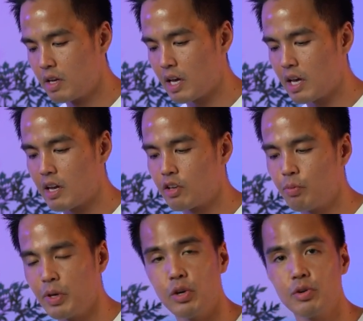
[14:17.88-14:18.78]
and
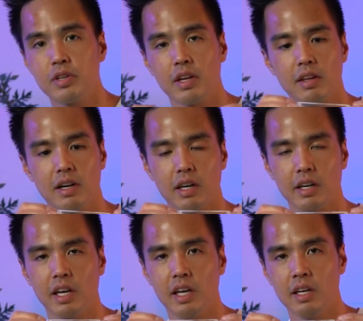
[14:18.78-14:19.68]
you'll be using the
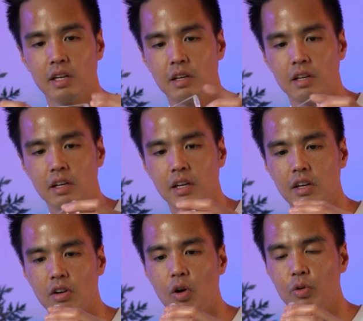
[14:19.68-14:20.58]
clear
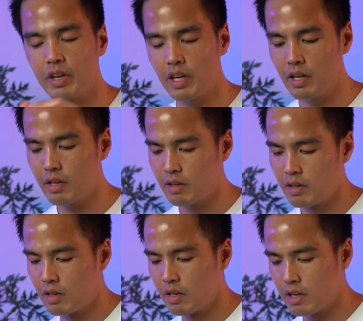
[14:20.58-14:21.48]
holder here,
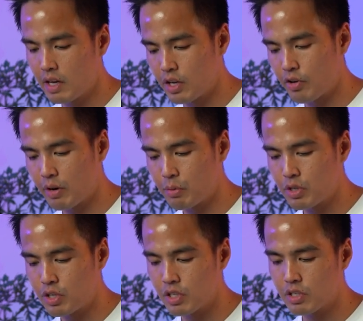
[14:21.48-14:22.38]
and you're able
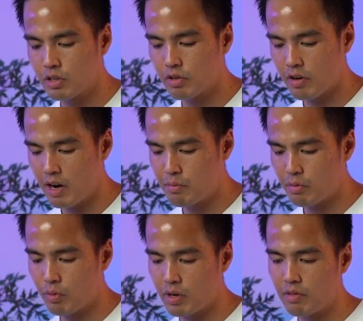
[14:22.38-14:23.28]
to just grab
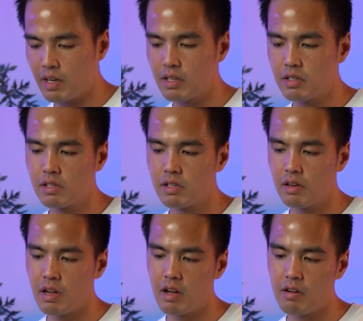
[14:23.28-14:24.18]
one of these
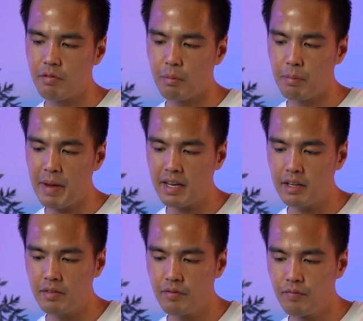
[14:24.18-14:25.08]
from the
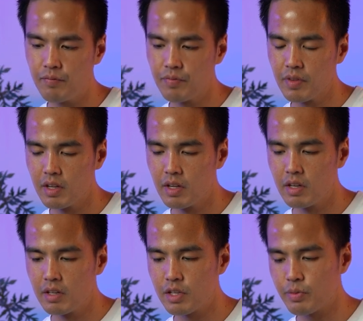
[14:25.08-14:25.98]
packet.
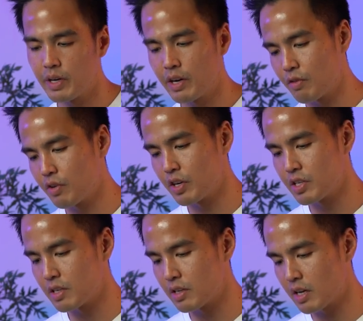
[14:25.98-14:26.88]
This one here I've got
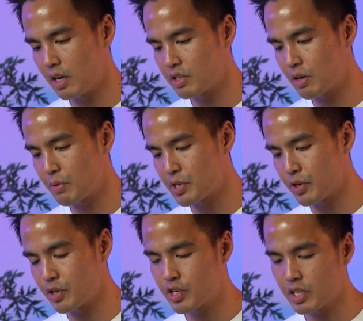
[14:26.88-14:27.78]
is the color
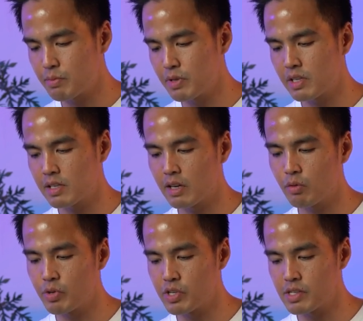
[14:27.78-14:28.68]
temperature adjustment
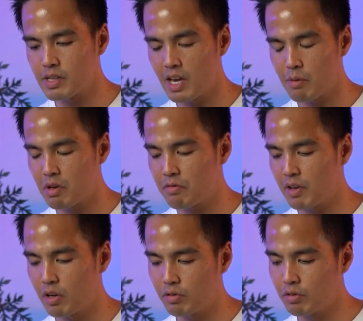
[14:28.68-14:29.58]
set, which is the
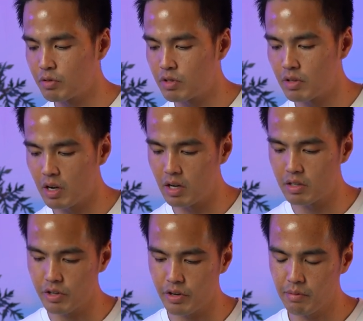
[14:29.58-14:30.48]

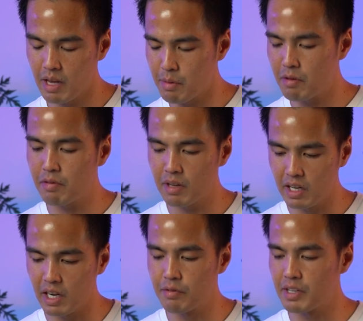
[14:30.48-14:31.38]

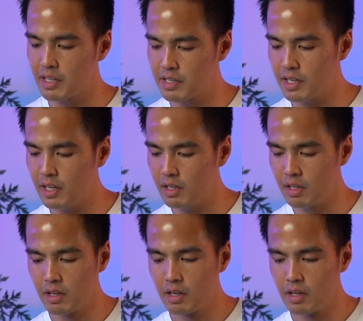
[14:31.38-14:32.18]
MF11T,